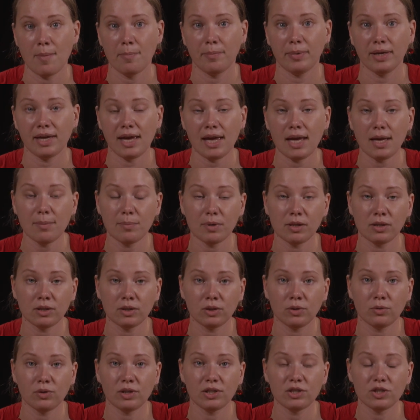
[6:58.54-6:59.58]
Be able
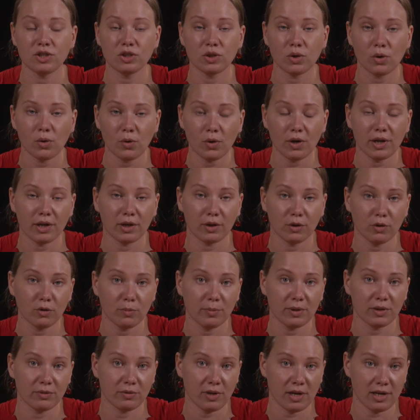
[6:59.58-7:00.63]
to enjoy
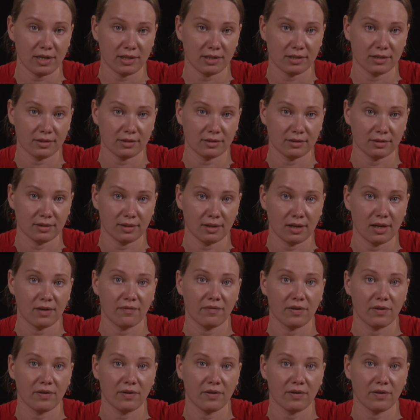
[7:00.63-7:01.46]
human rights and